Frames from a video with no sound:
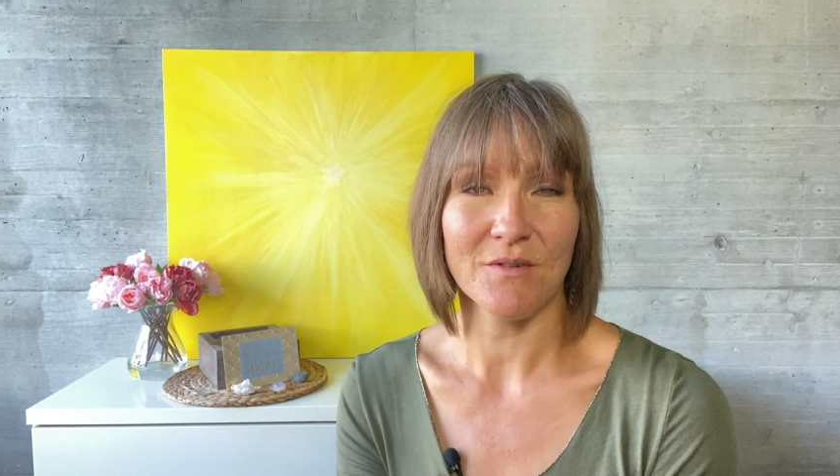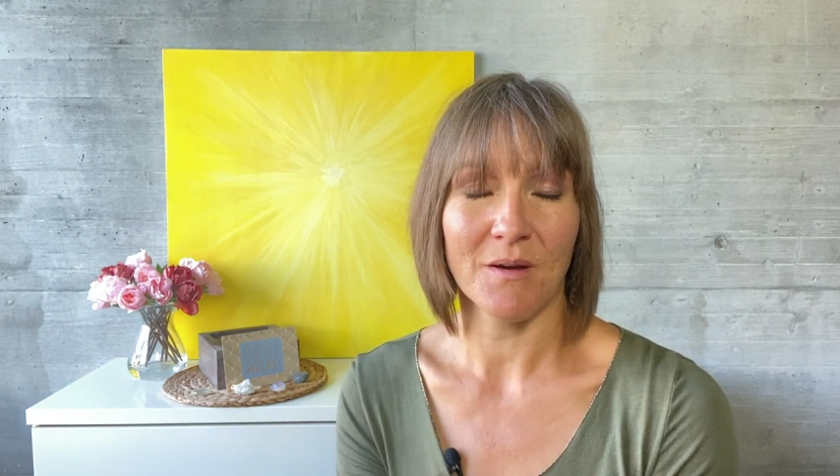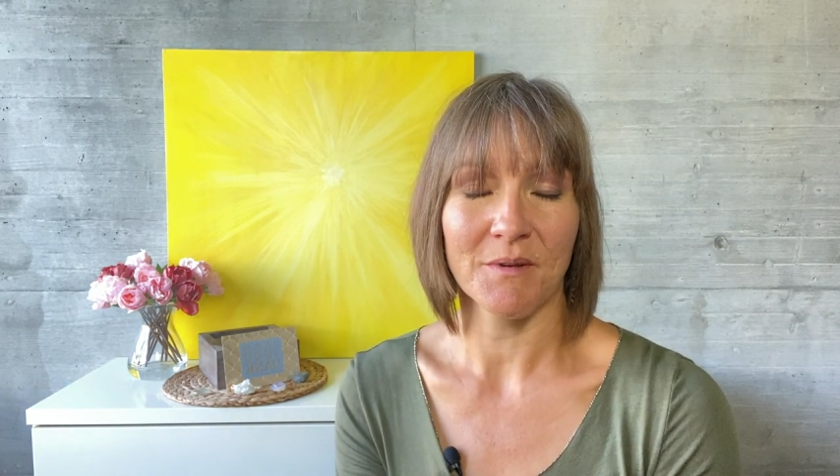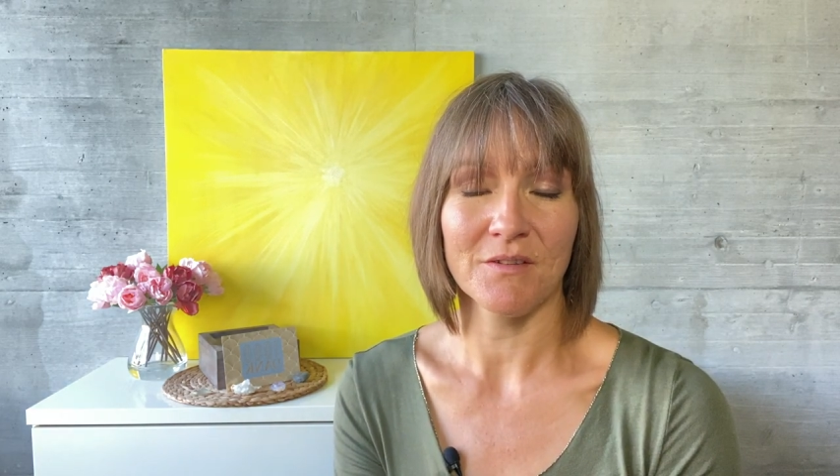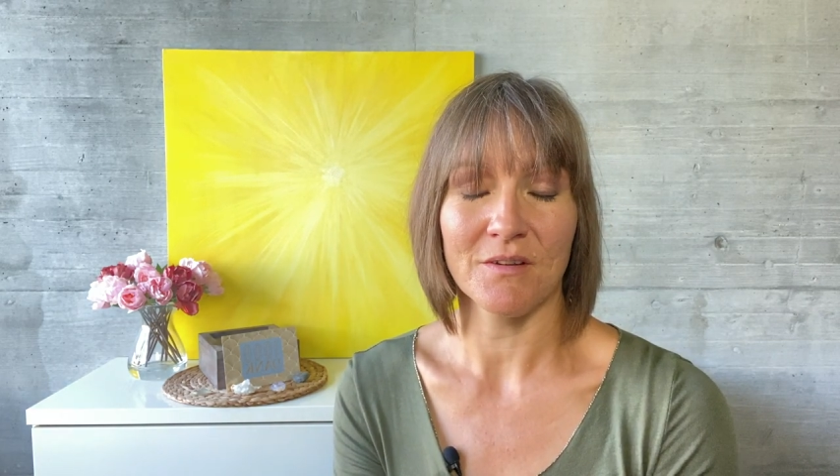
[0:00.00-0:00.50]

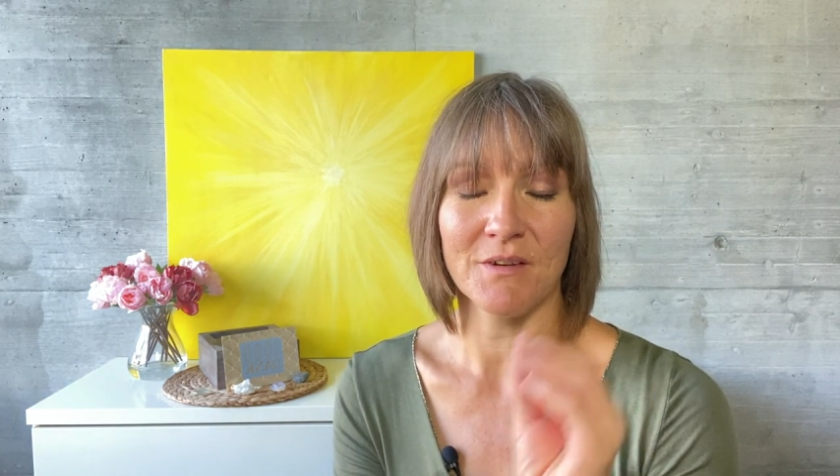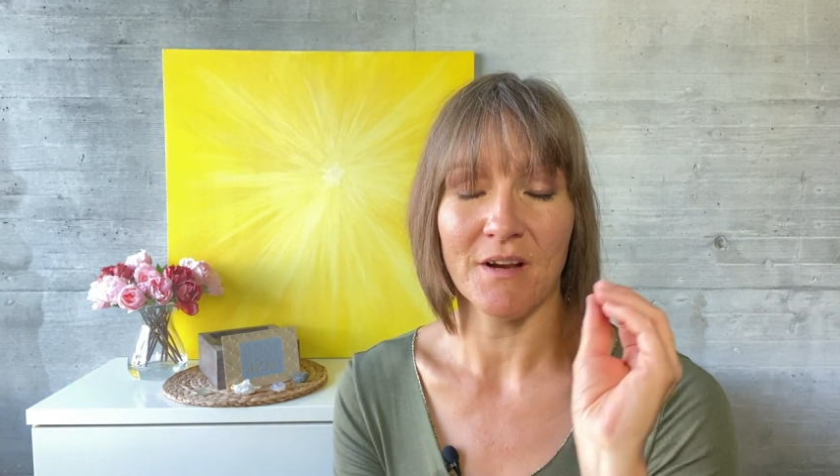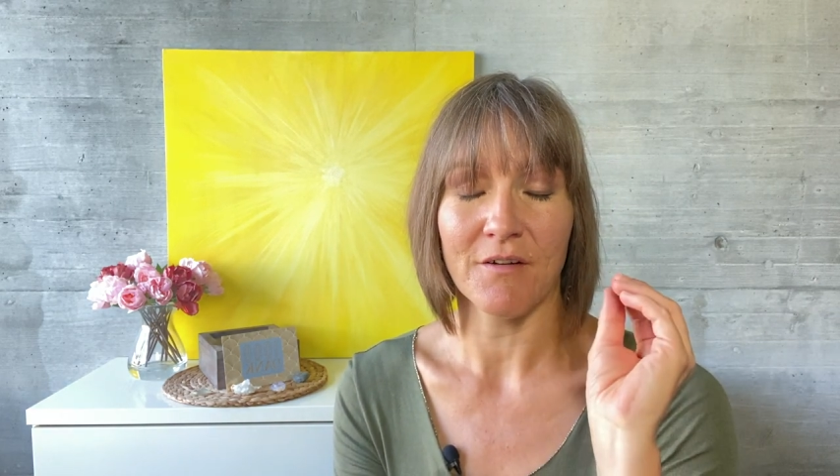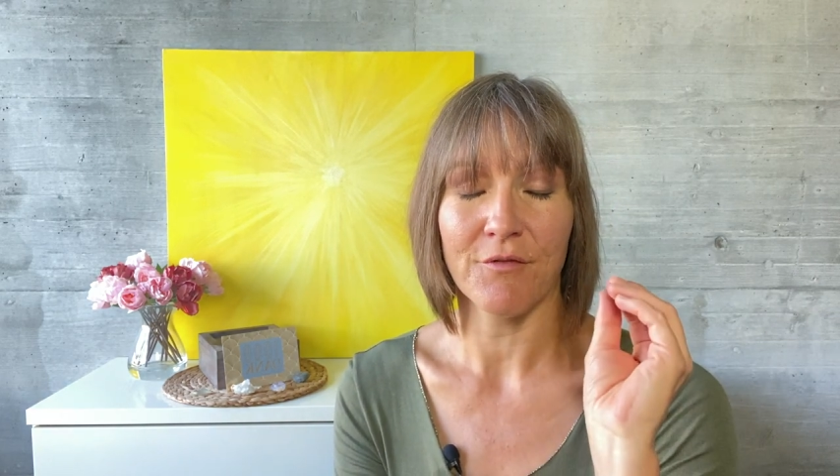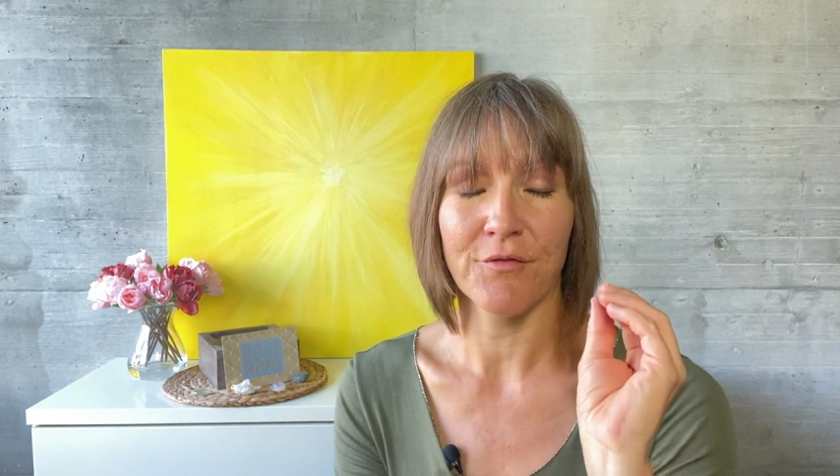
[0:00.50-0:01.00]
come into
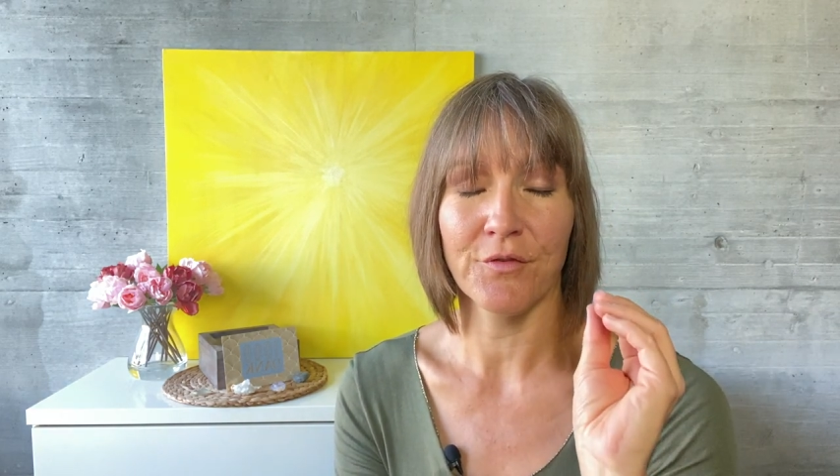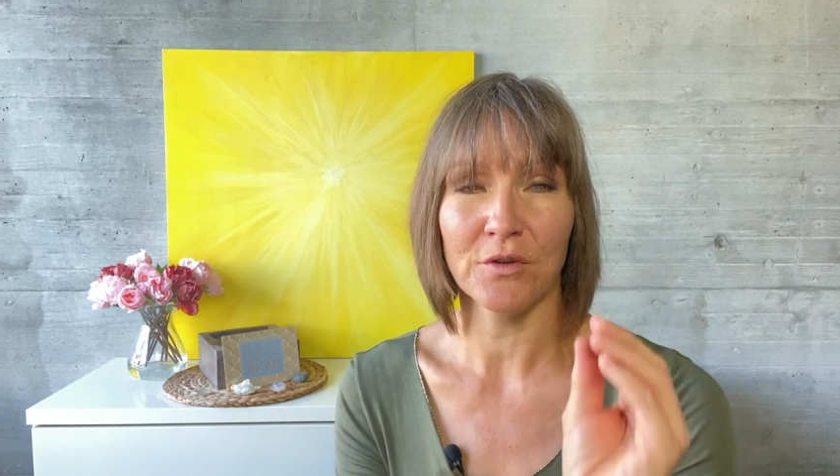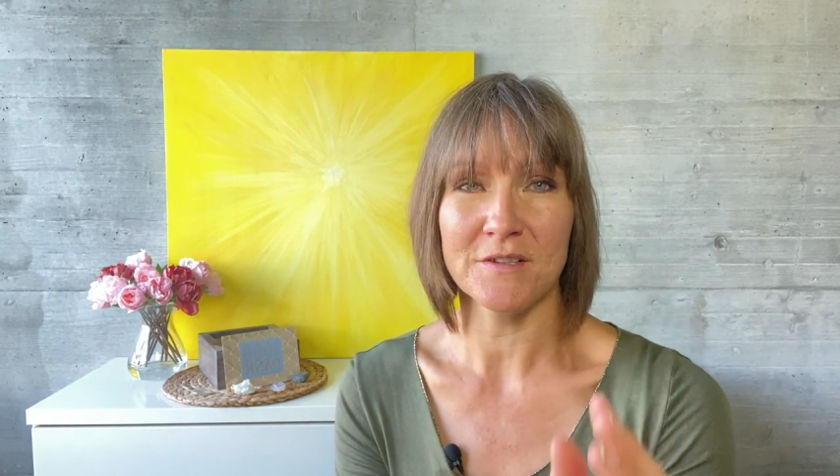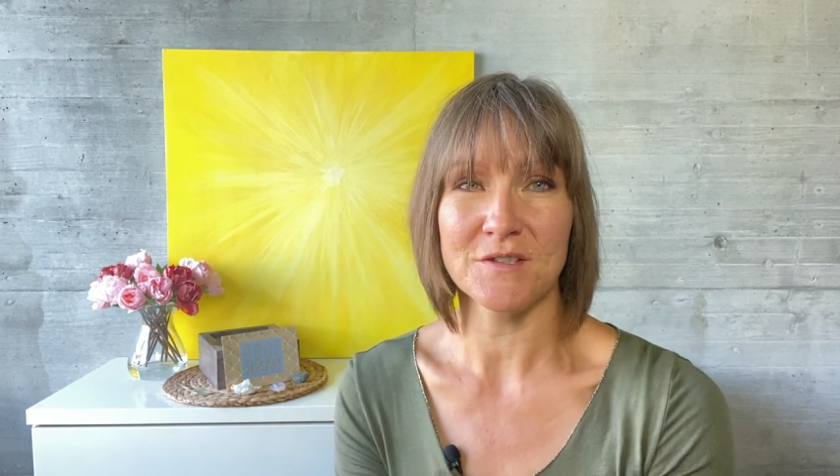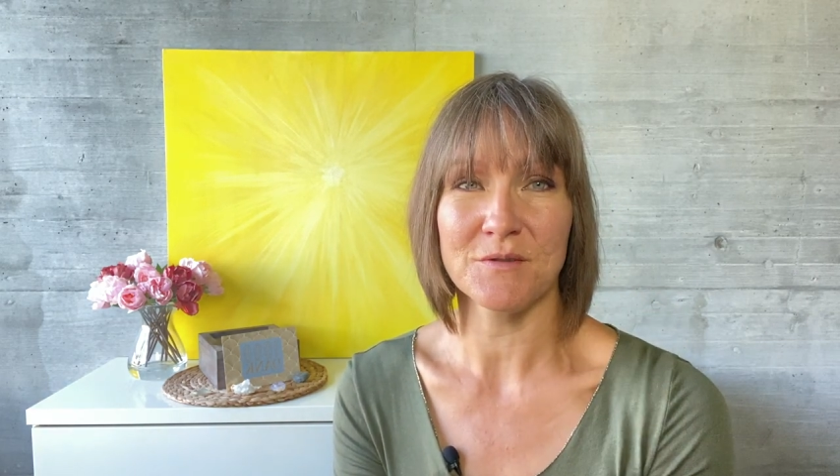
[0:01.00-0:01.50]
their
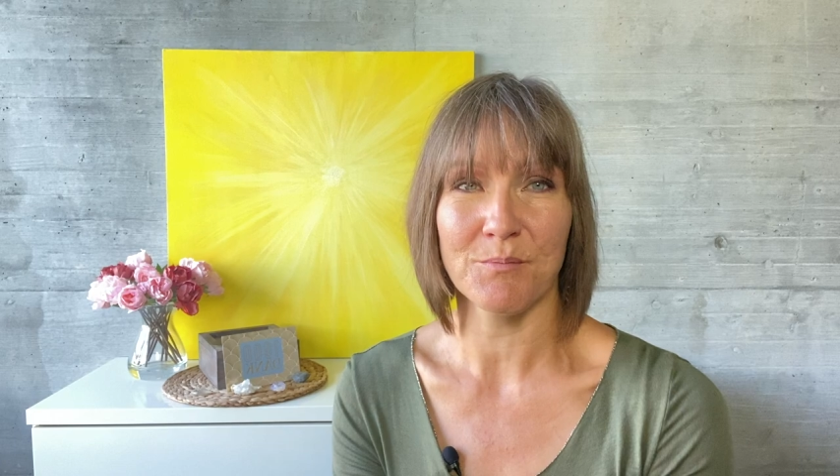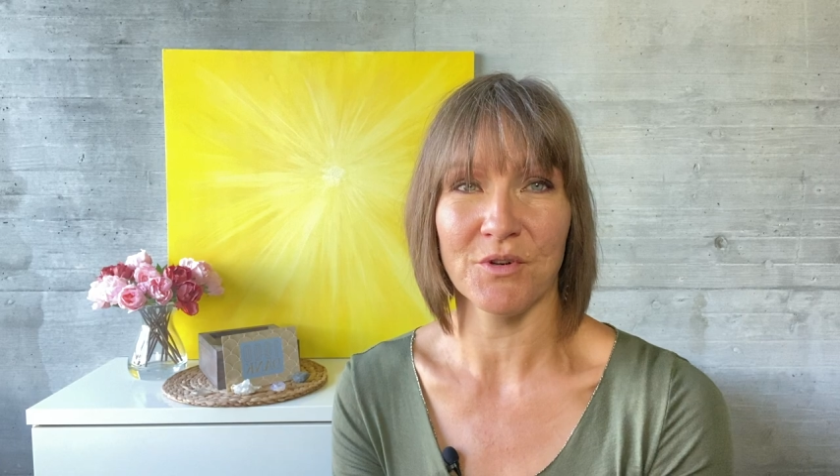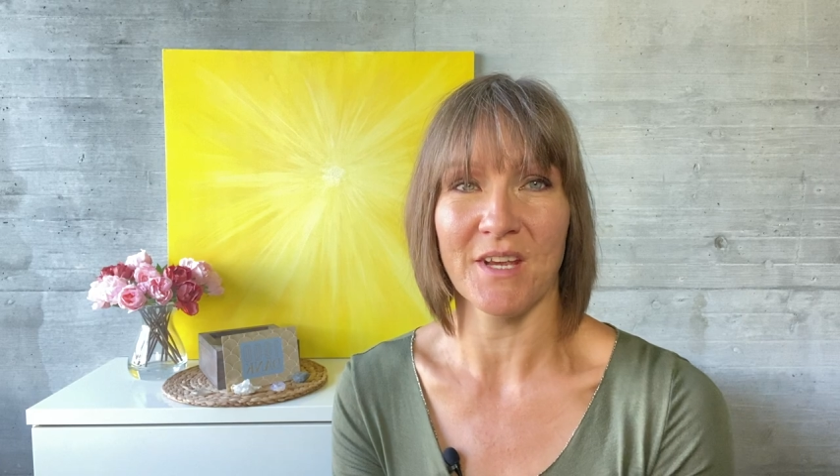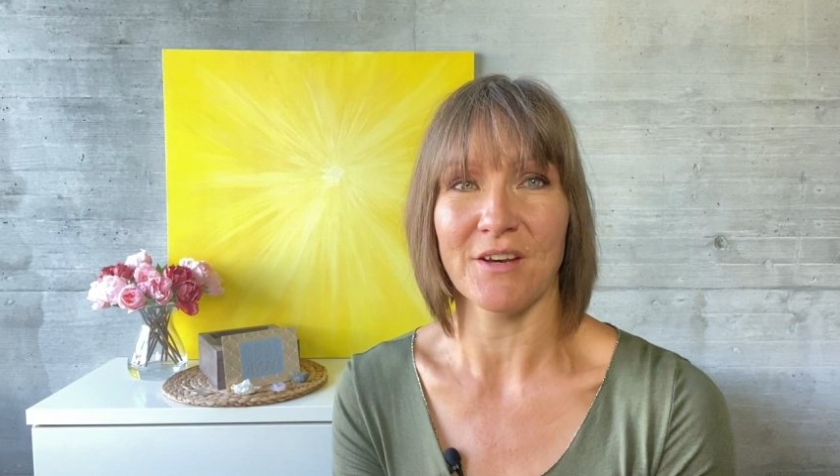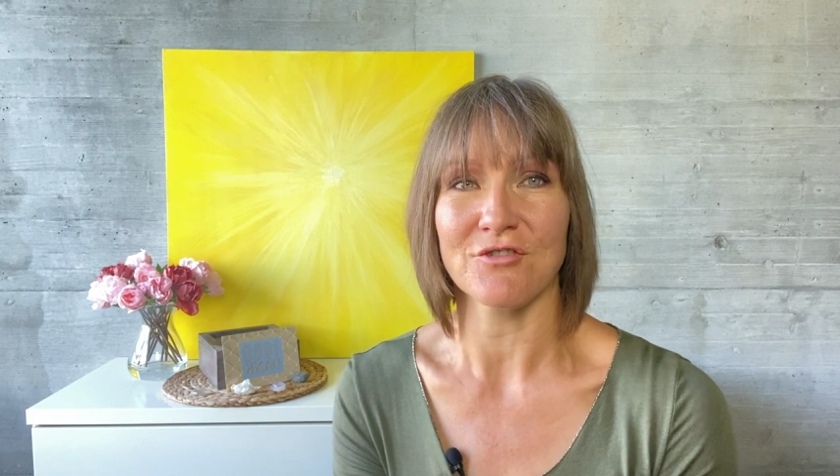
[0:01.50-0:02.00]
fullest
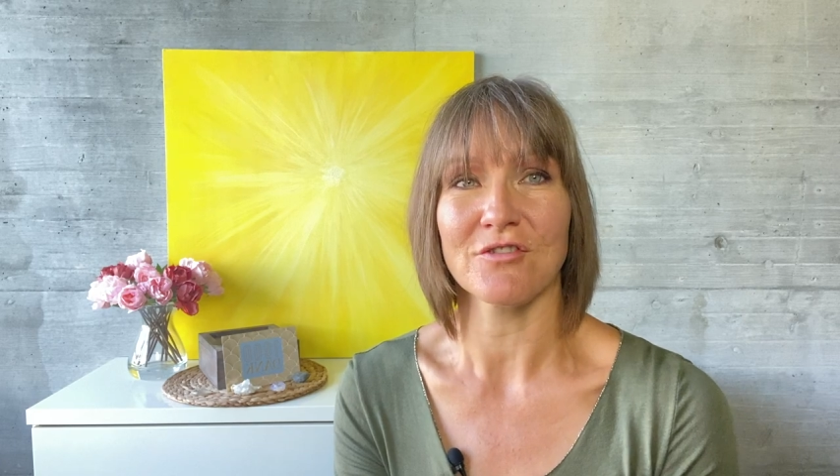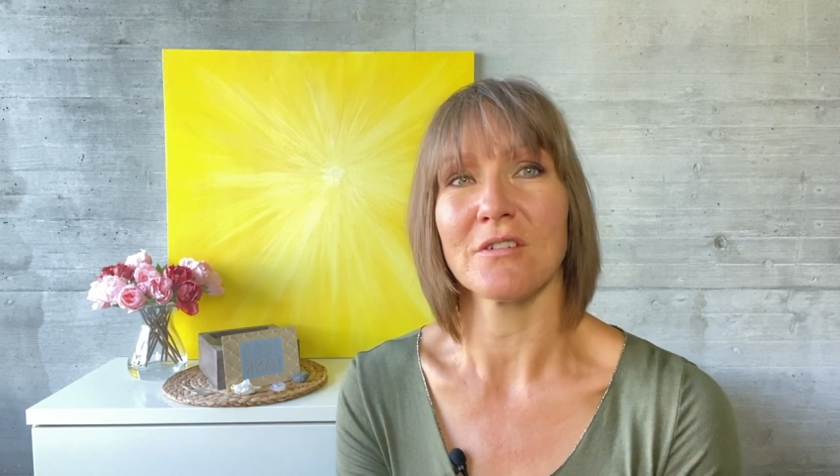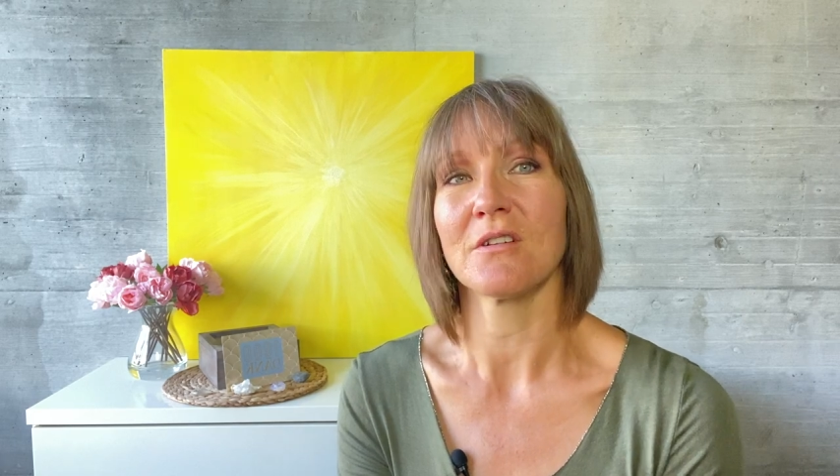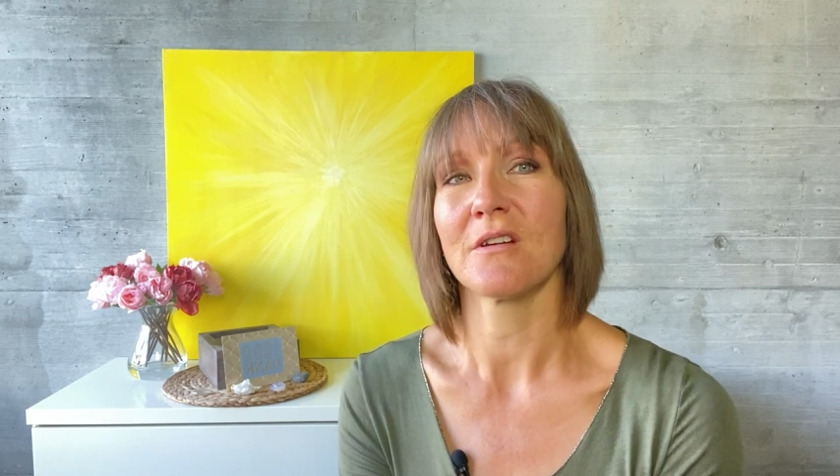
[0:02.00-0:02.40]
potential.